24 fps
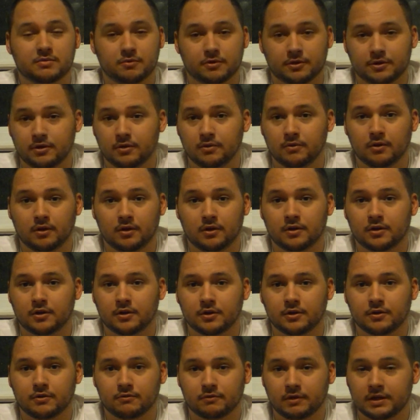We're no
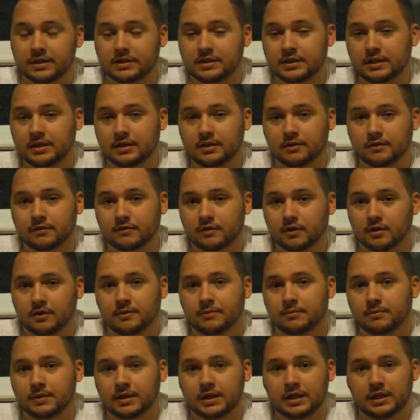longer renting
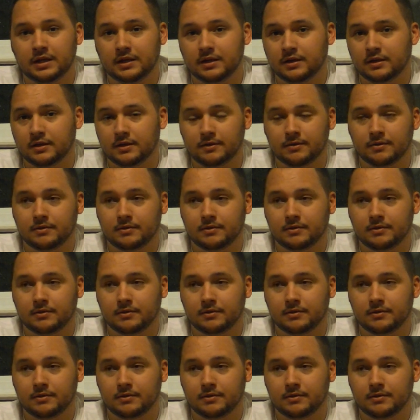from an,